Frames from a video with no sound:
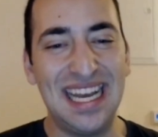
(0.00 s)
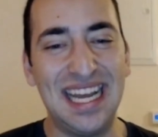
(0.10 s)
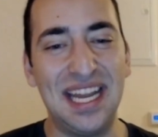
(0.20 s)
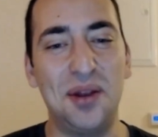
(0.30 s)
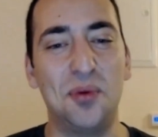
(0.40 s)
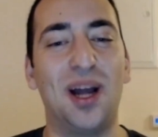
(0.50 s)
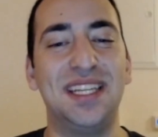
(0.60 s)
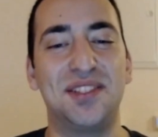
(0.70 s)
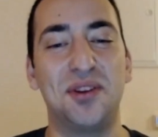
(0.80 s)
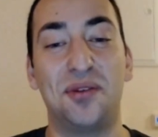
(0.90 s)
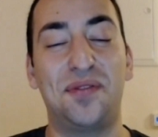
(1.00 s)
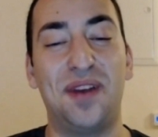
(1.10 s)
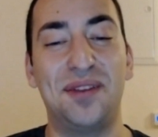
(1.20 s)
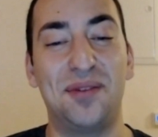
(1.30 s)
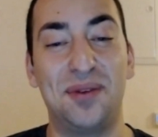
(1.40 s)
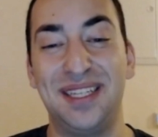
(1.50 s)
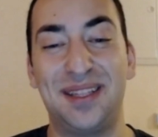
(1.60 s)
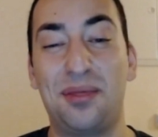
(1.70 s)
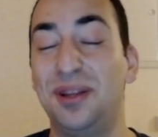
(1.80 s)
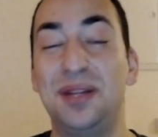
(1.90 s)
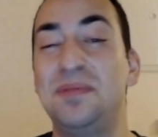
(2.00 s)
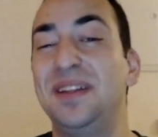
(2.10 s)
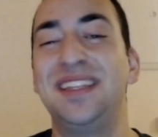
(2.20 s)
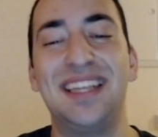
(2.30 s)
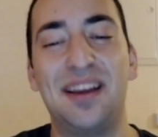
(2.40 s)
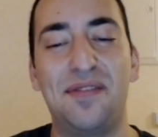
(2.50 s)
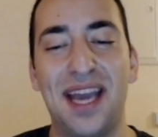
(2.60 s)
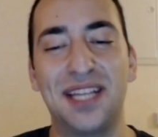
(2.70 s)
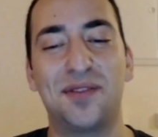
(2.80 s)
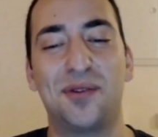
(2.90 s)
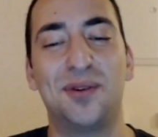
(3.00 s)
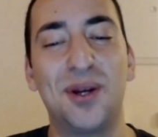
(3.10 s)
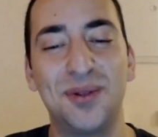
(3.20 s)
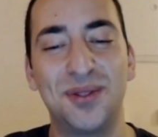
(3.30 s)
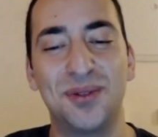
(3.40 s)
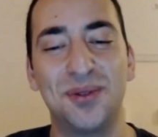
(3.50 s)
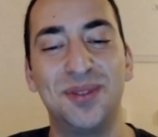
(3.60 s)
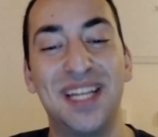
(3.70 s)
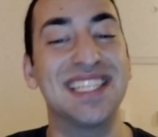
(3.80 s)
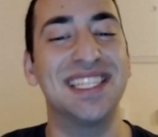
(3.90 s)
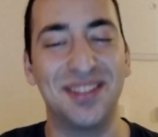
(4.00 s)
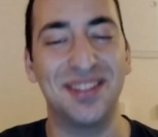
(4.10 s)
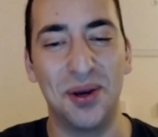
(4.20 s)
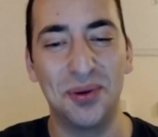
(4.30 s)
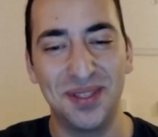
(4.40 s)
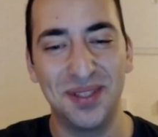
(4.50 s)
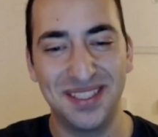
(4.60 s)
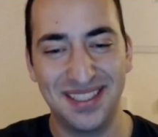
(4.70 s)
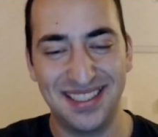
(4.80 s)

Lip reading: And what is your favorite 3D printing effect for those who doesn't know?